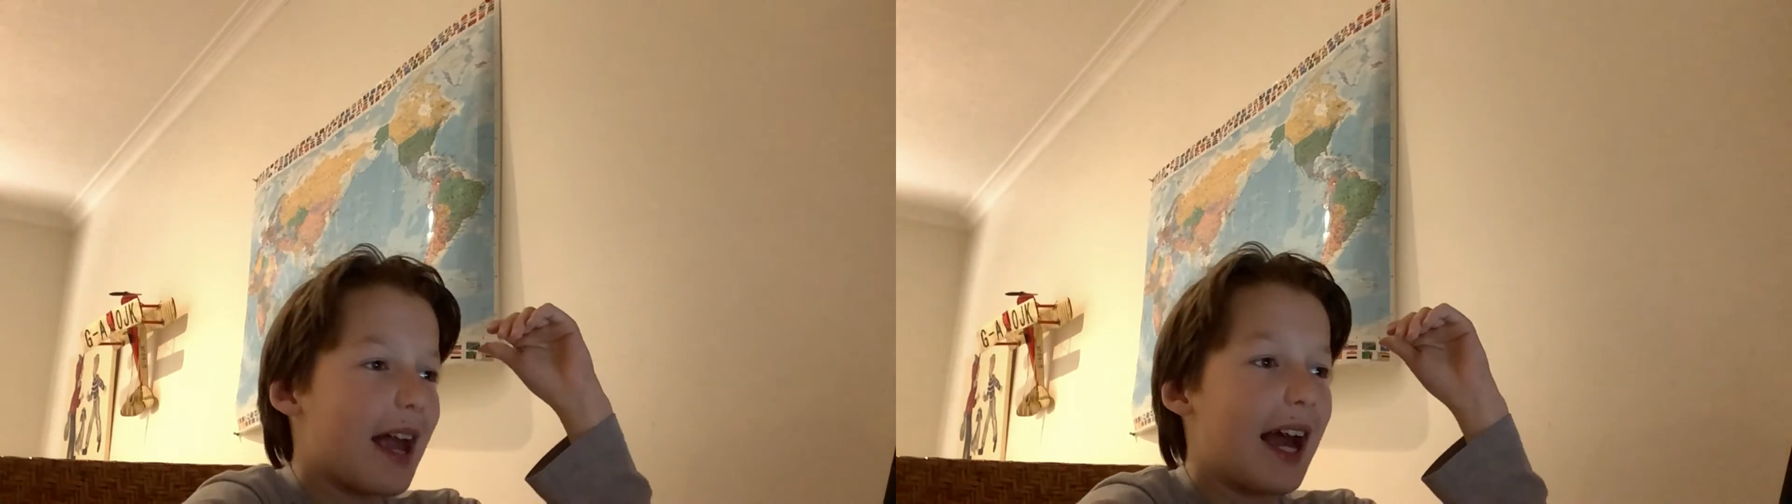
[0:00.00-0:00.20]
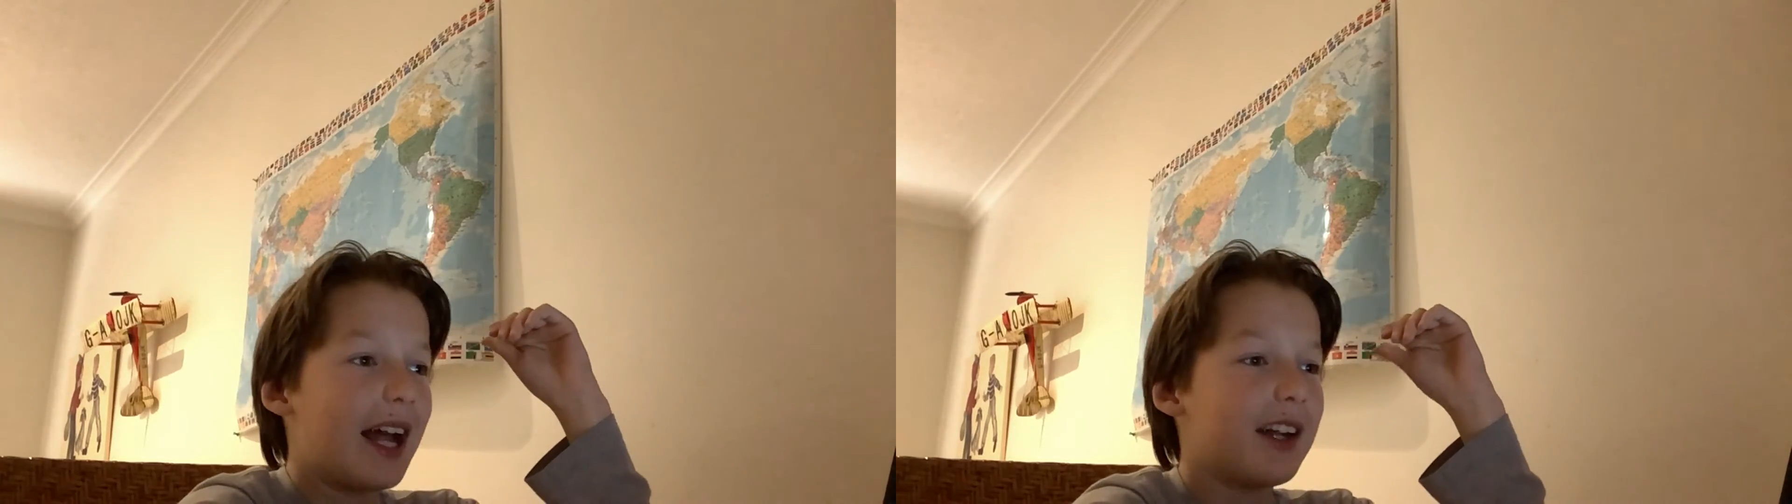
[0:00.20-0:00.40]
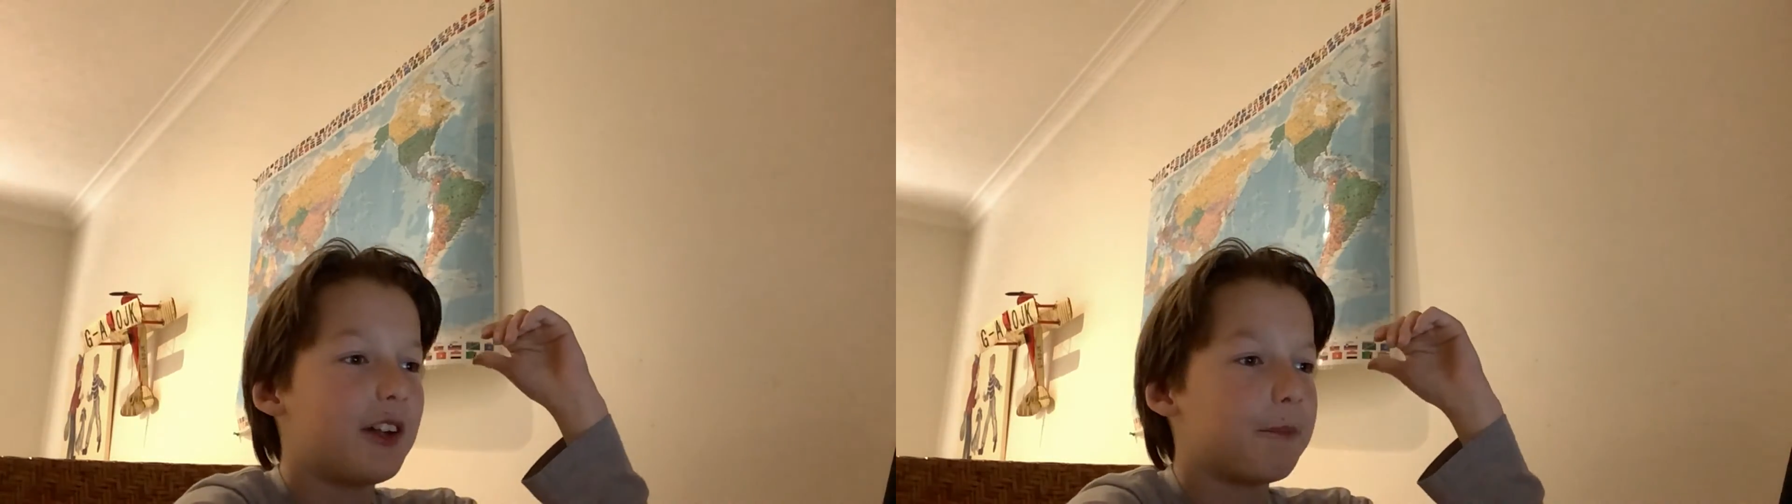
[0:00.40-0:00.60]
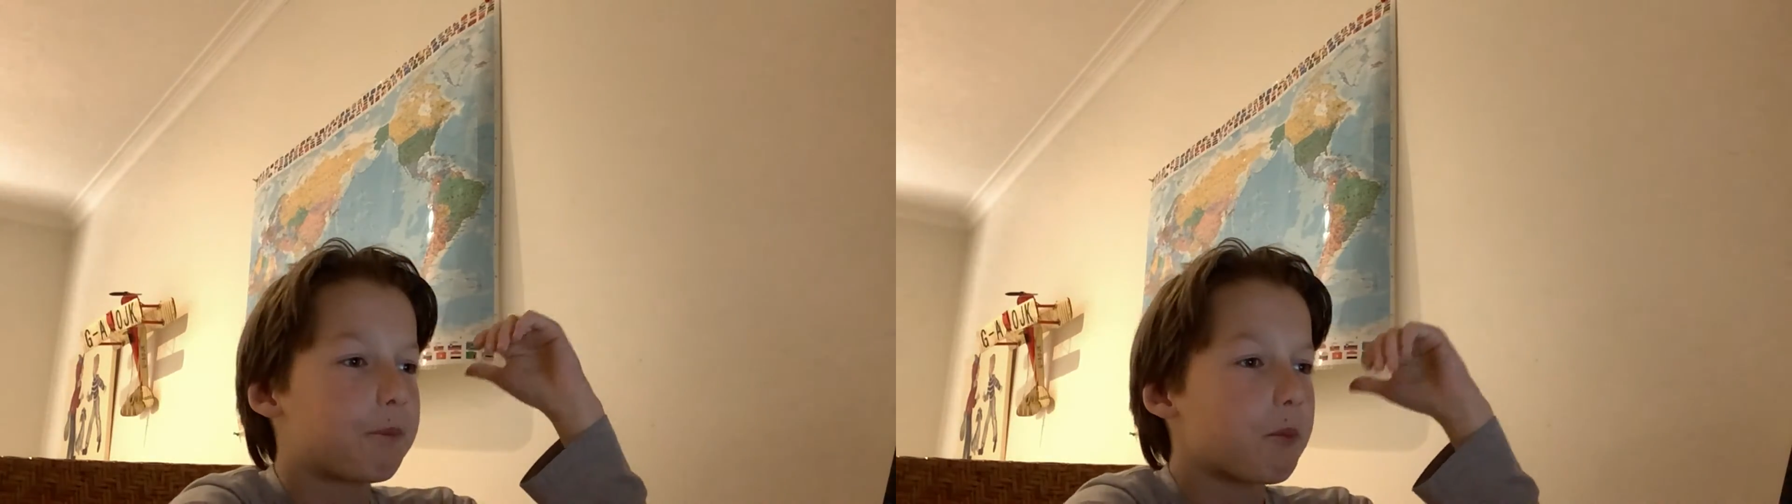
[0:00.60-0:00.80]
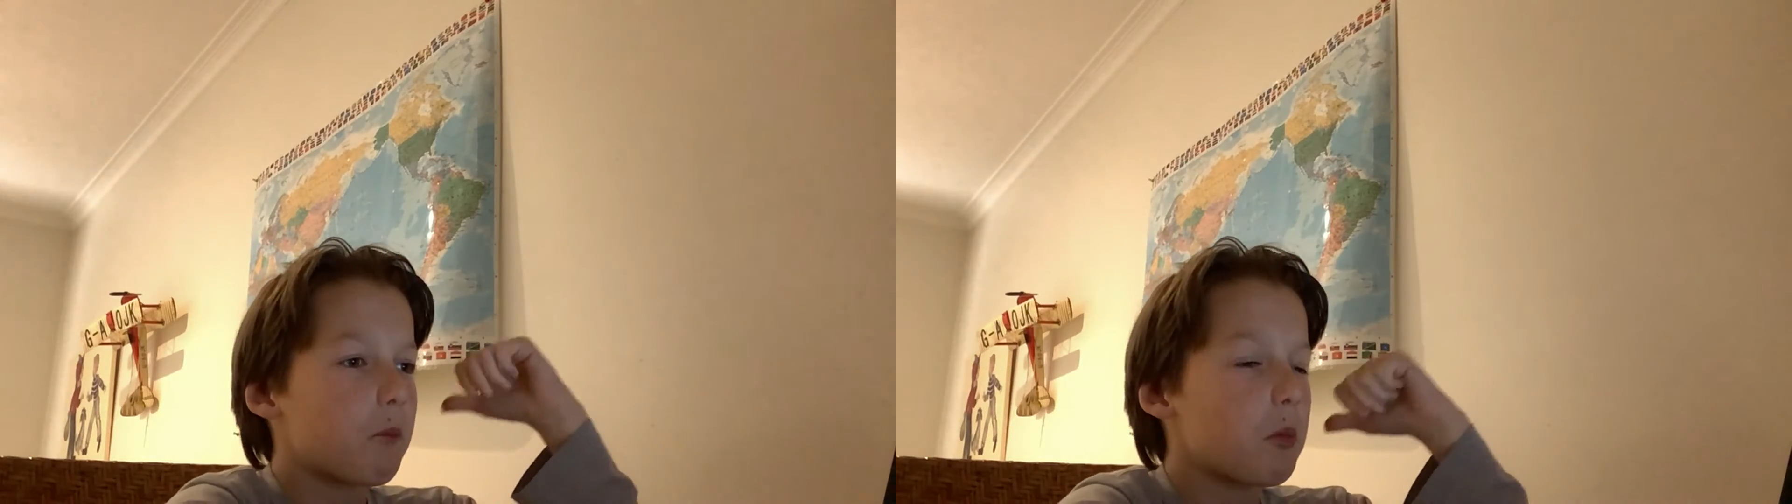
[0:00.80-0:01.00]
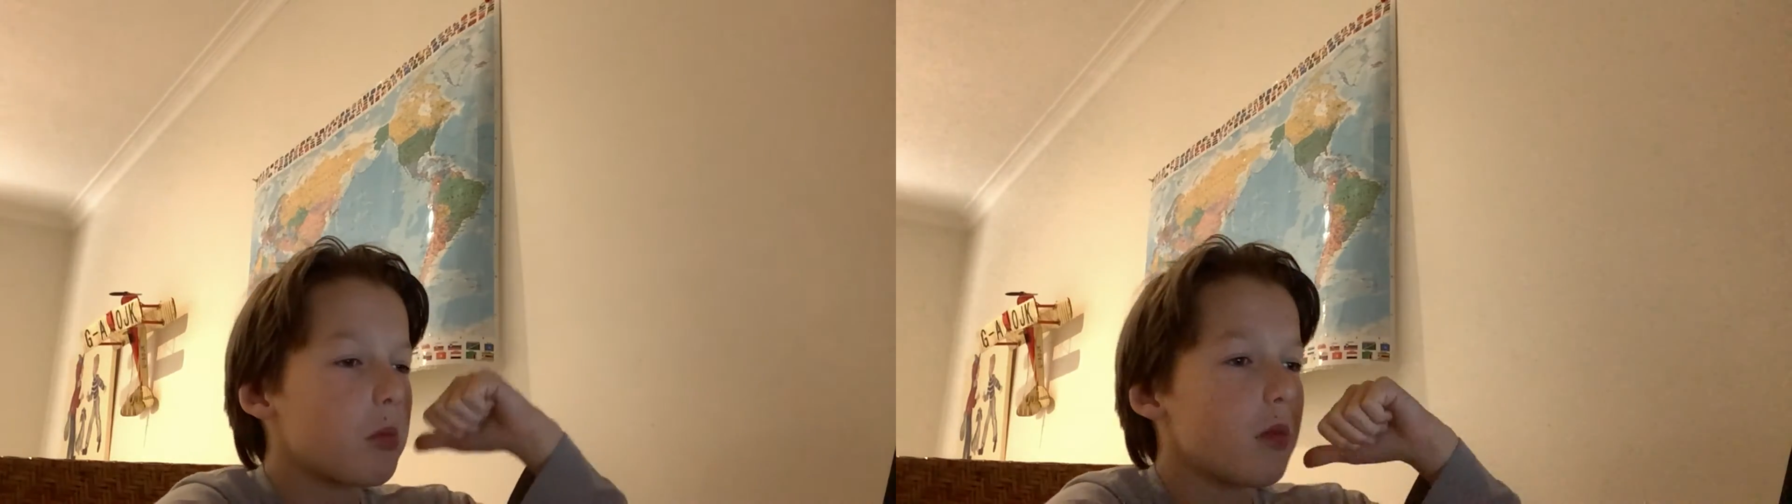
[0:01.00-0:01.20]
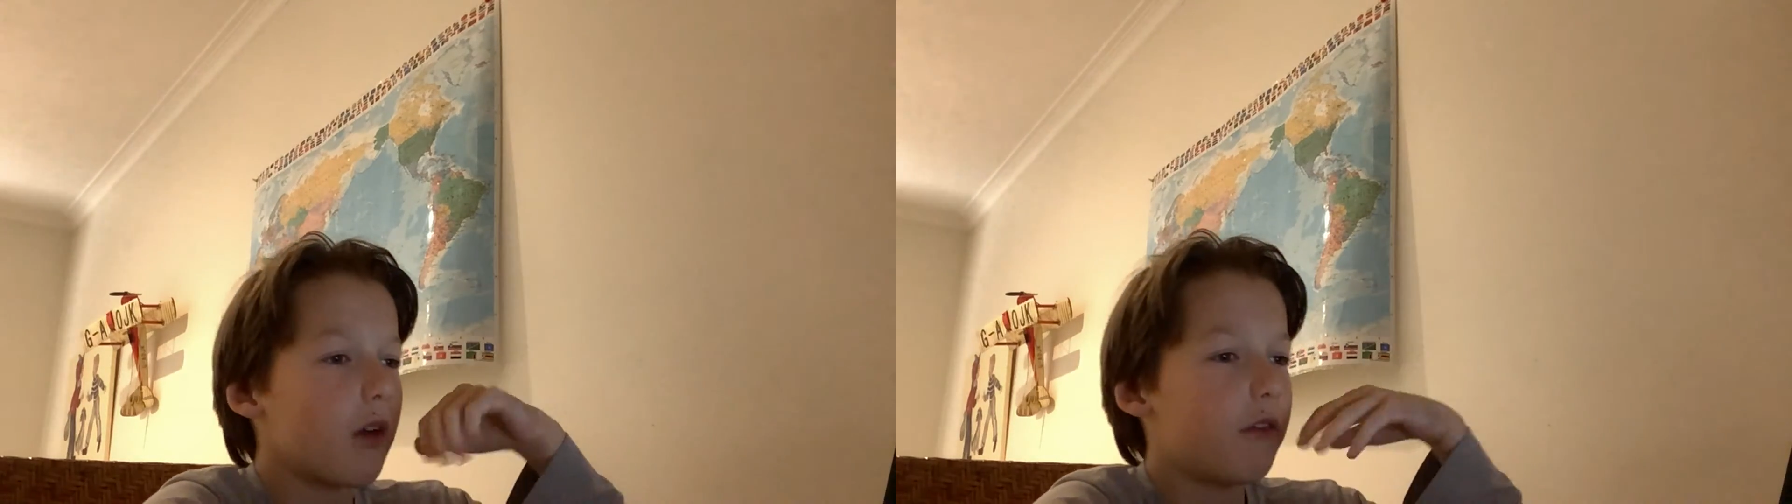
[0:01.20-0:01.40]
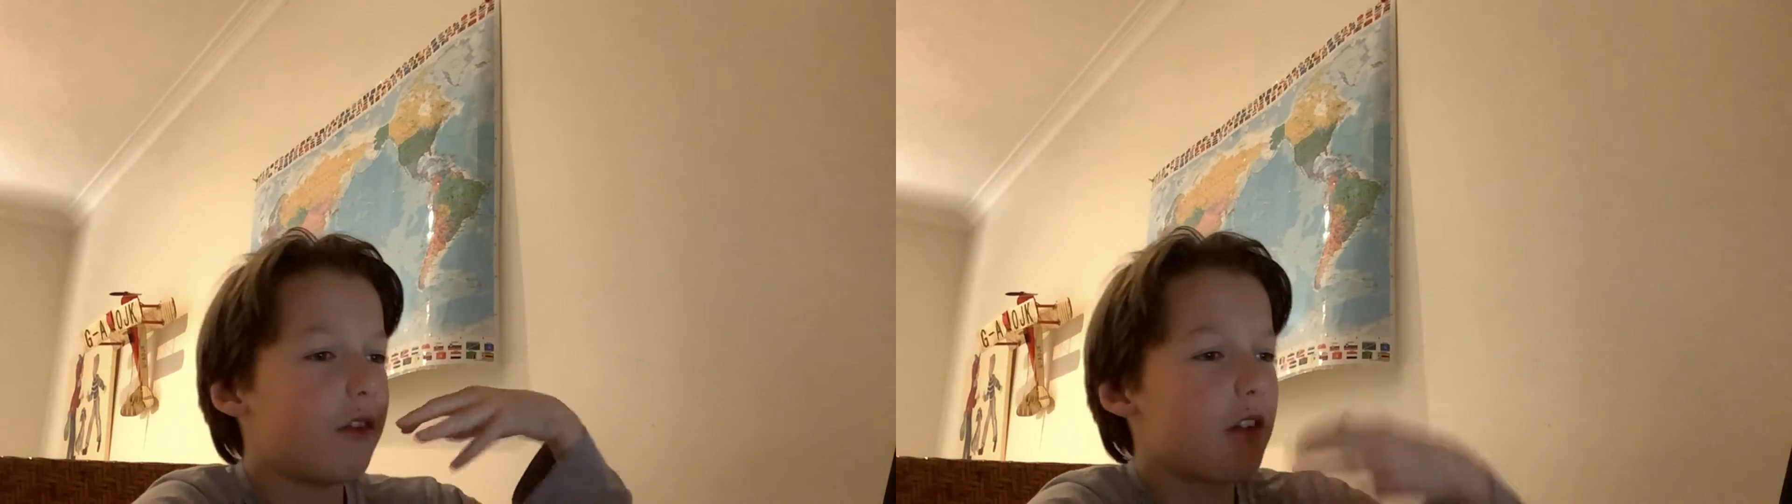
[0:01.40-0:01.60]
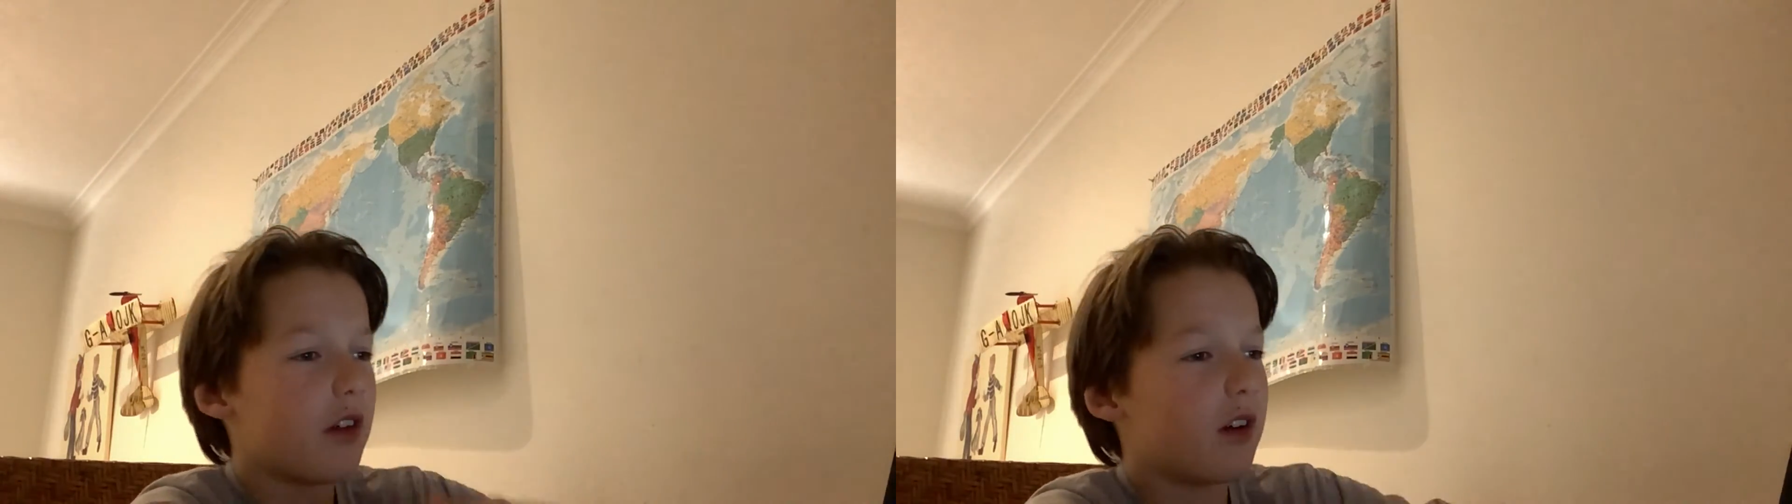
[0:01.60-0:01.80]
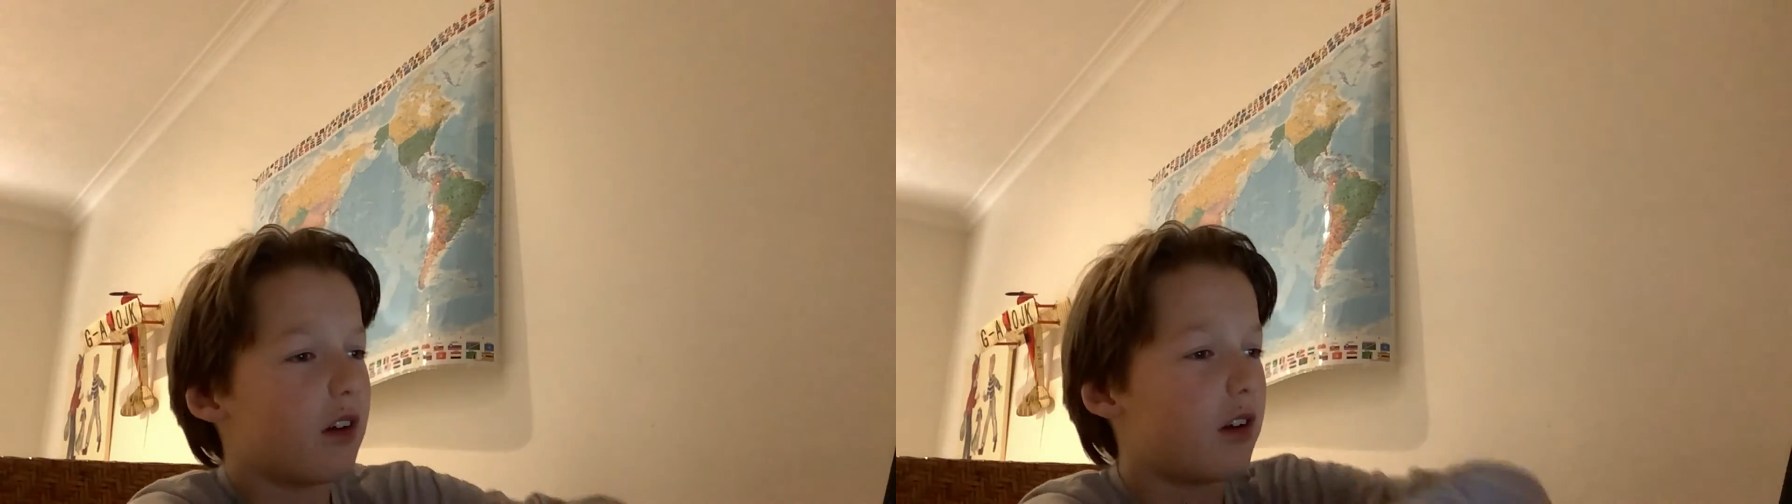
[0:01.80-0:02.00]
And for
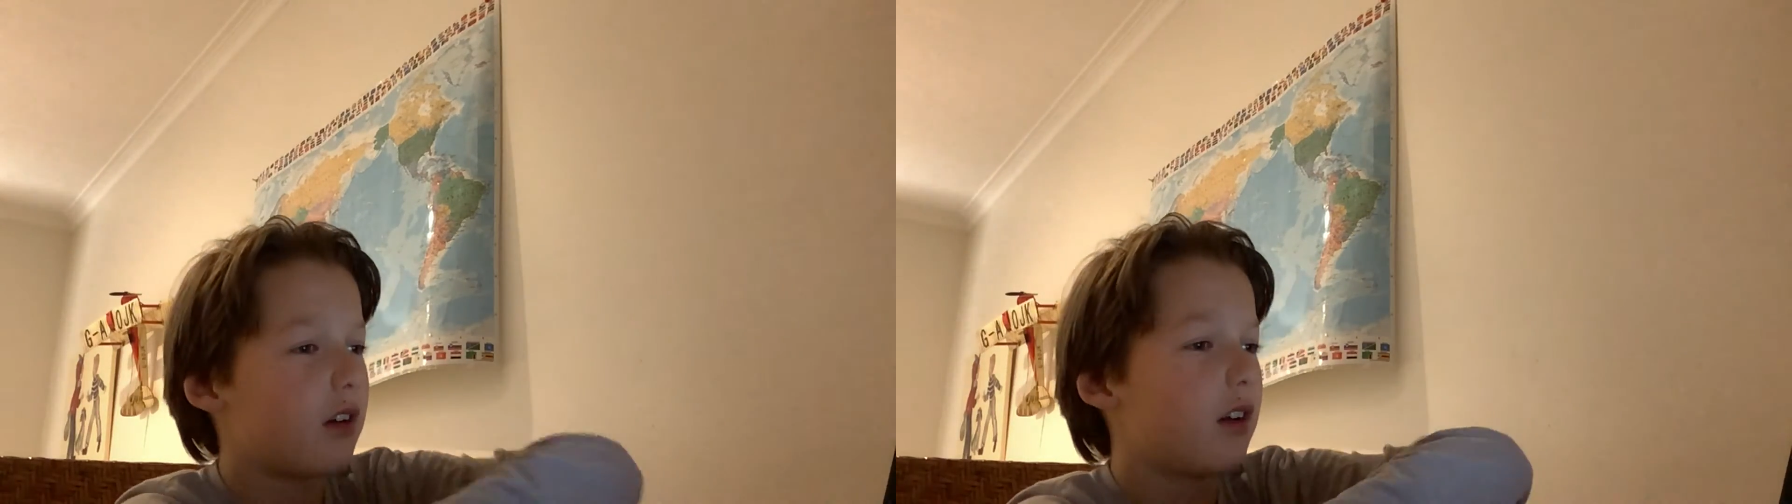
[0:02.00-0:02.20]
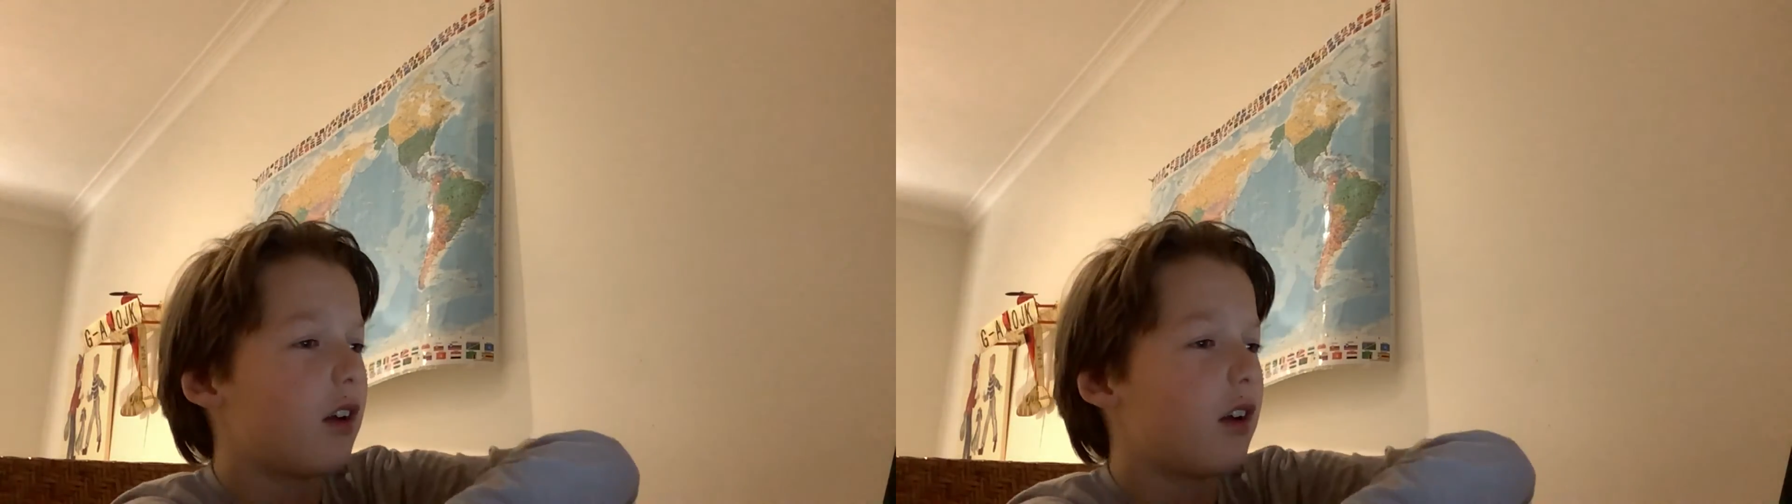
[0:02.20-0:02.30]
the